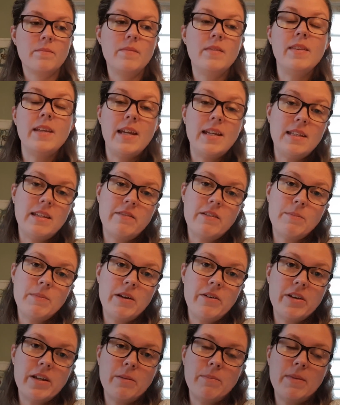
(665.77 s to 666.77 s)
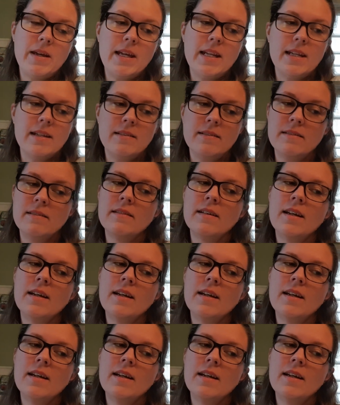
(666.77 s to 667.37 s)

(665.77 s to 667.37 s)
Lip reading: Native American Maiden,